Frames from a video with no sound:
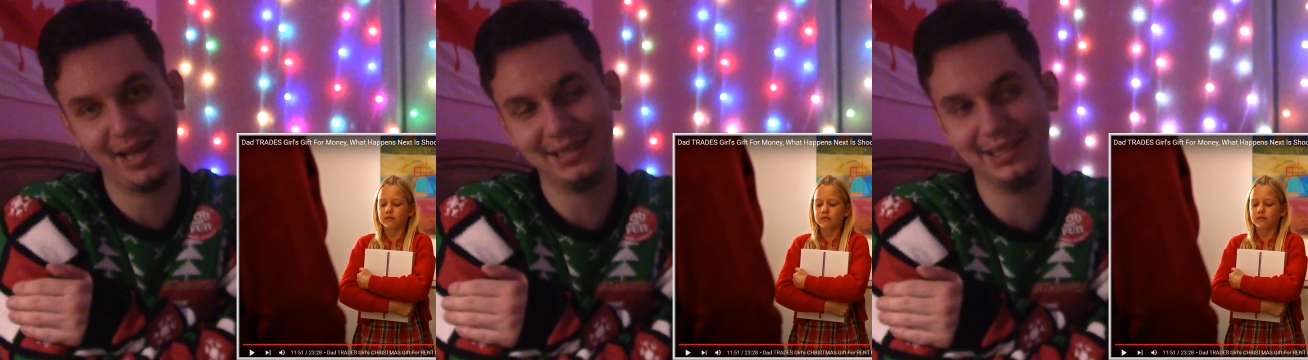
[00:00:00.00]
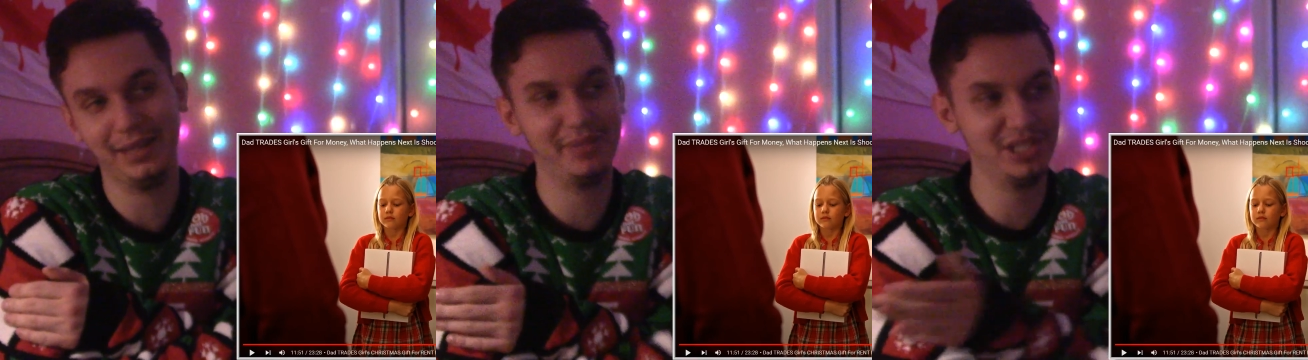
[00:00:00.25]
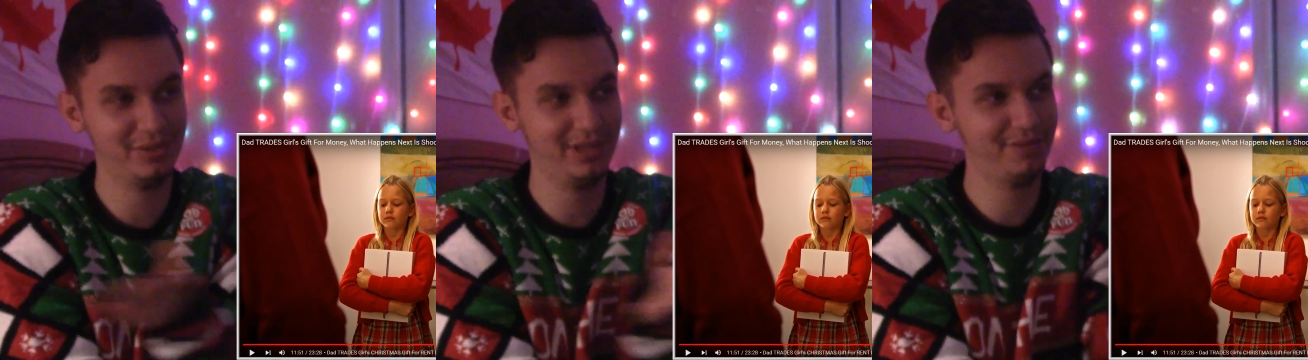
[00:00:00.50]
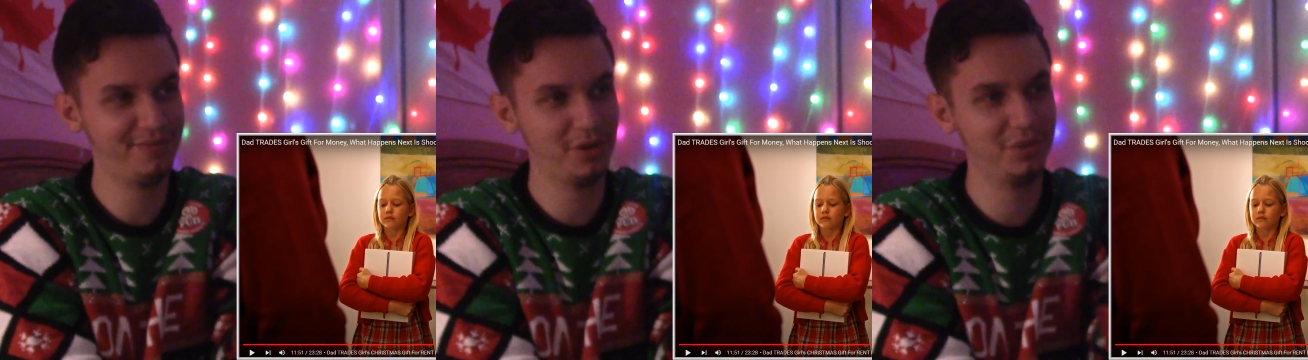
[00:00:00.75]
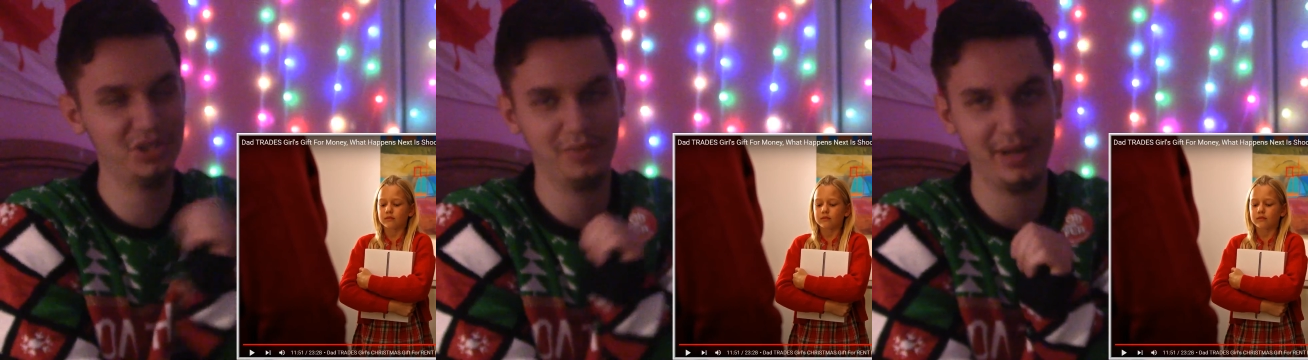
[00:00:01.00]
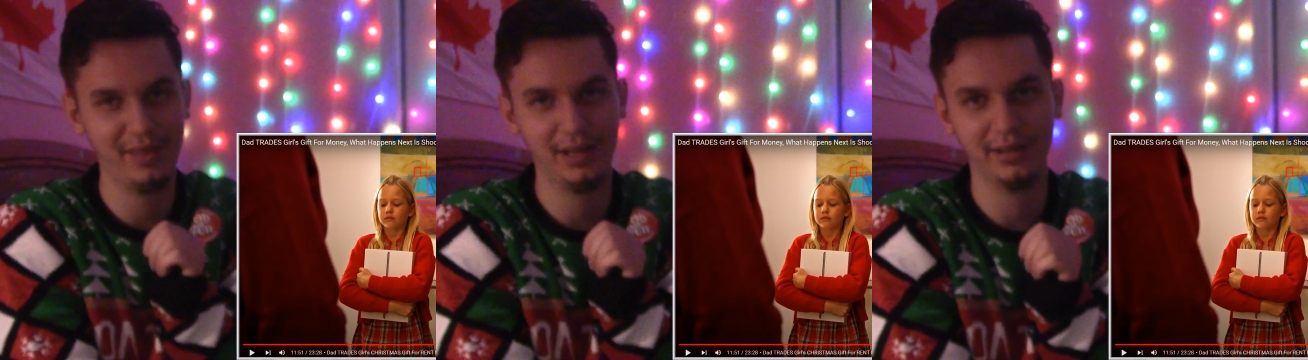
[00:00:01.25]
Speaker 1: It's like, bitch, why the fuck would you
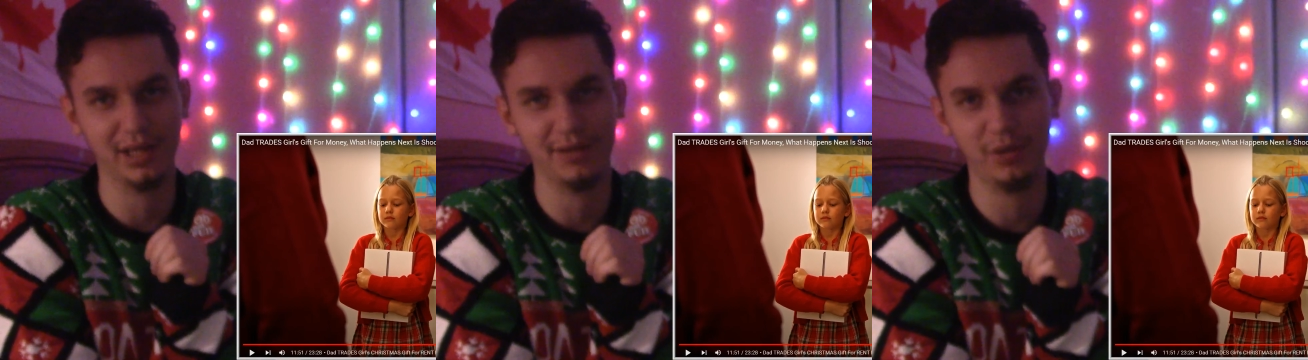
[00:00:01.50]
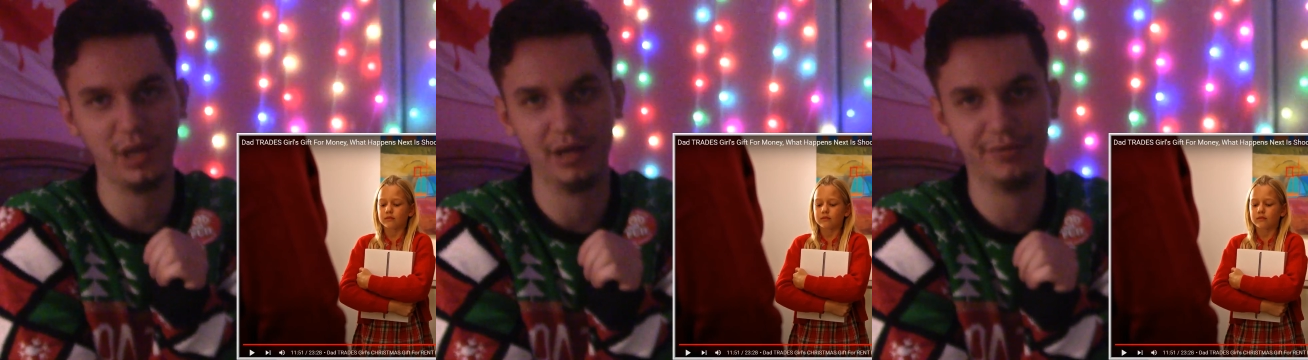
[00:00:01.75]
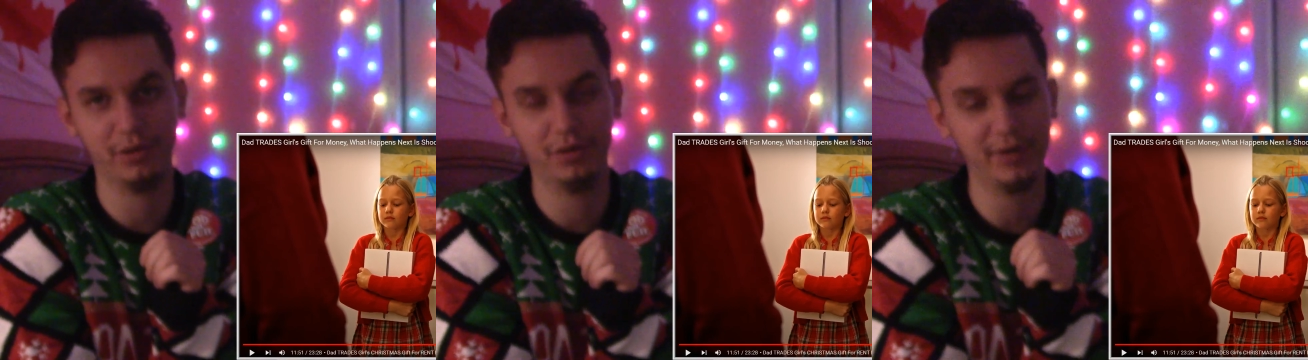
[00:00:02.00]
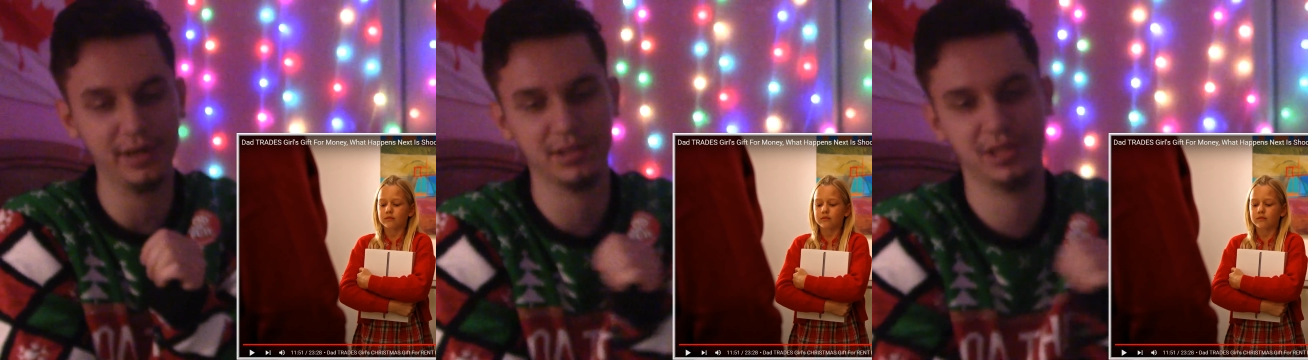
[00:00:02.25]
buy that, then, if you can't afford rent?